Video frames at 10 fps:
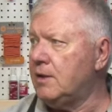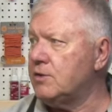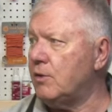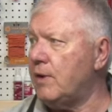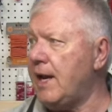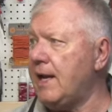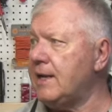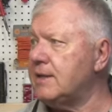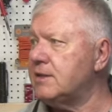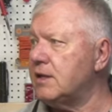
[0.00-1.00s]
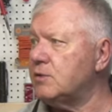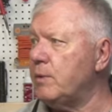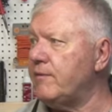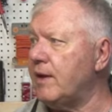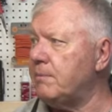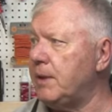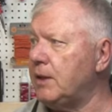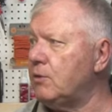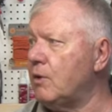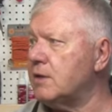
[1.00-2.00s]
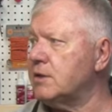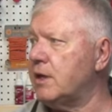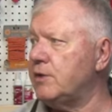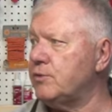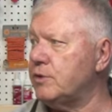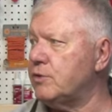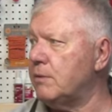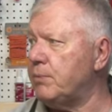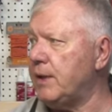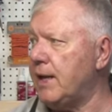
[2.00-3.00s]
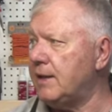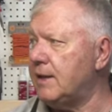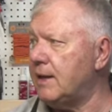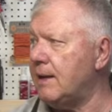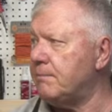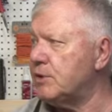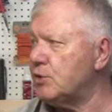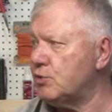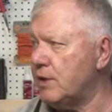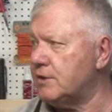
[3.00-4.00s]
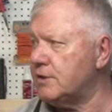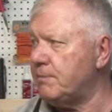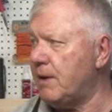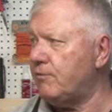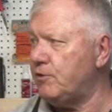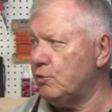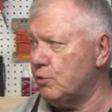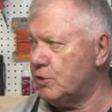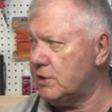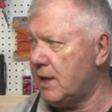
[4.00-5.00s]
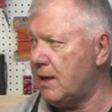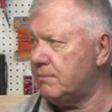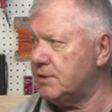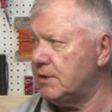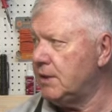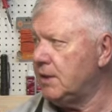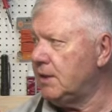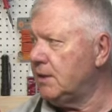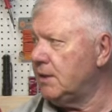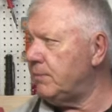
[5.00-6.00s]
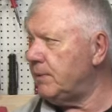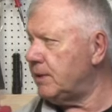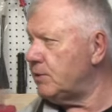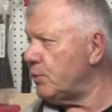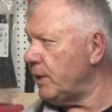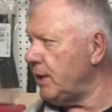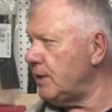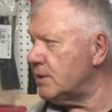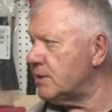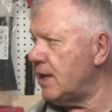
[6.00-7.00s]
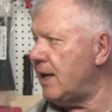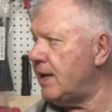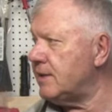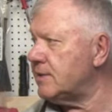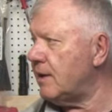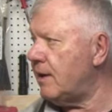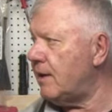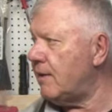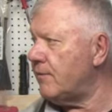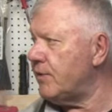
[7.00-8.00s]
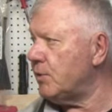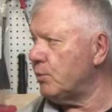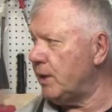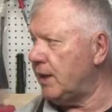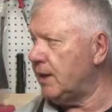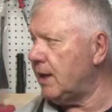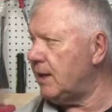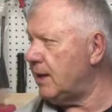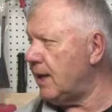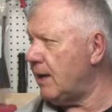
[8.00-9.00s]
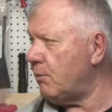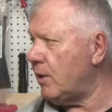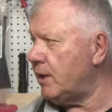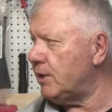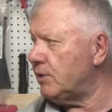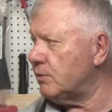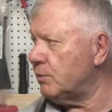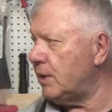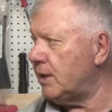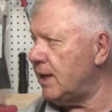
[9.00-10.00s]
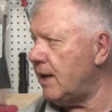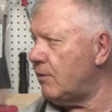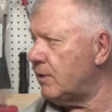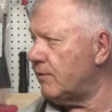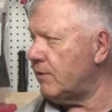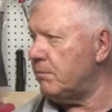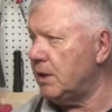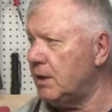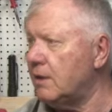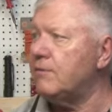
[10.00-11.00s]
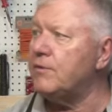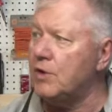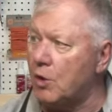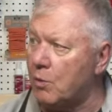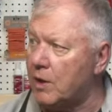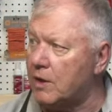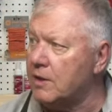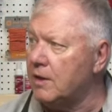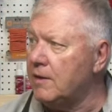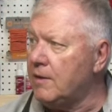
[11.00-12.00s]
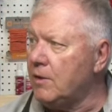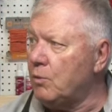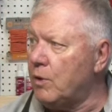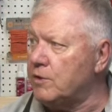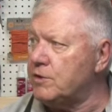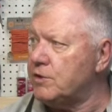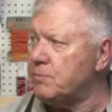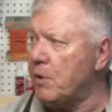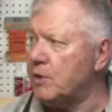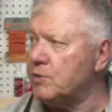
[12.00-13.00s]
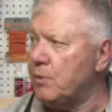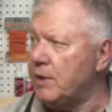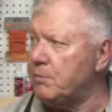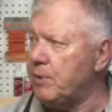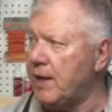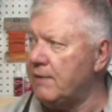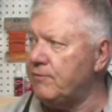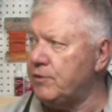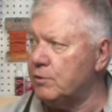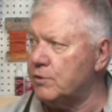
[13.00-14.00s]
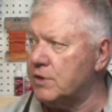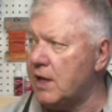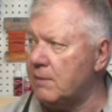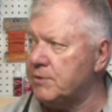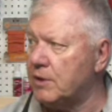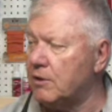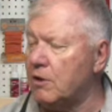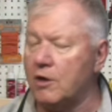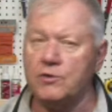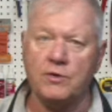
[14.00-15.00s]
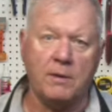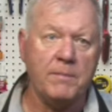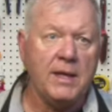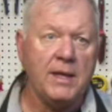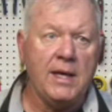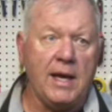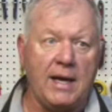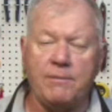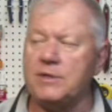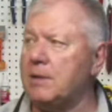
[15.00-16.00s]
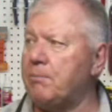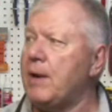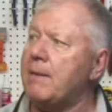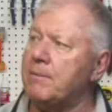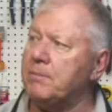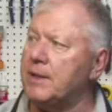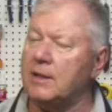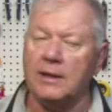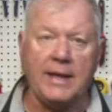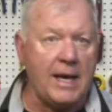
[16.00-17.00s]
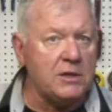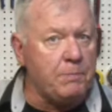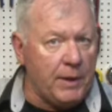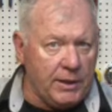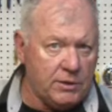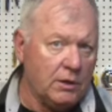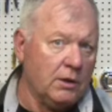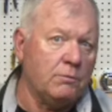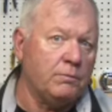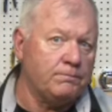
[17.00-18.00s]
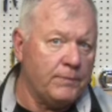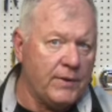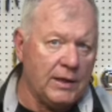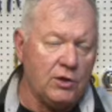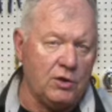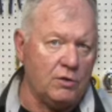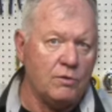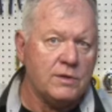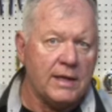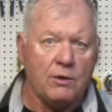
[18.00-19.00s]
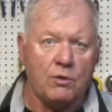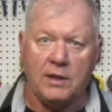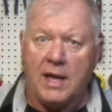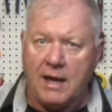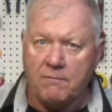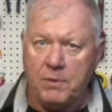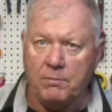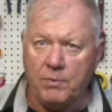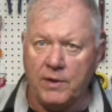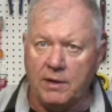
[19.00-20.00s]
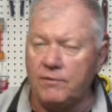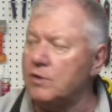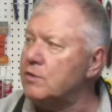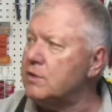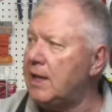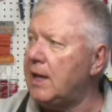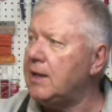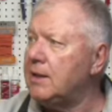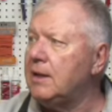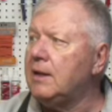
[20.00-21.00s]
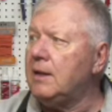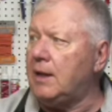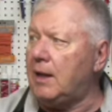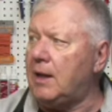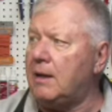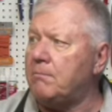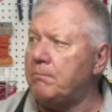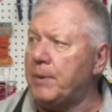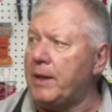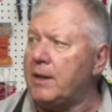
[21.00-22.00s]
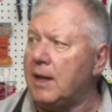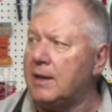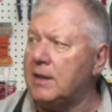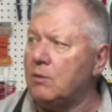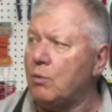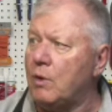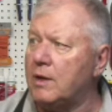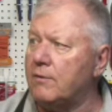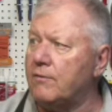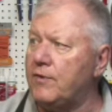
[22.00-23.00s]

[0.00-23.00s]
So Hank says, we've got a big cross-country trip planned, and I'm stressed about fuel stops. Between the size of the rig and not wanting to run out of the middle of nowhere, where's the smartest way to plan fuel stops on a long trip? I would say probably a Gas Buddy's a good thing to use. I know a lot of people that have used that. But I think one of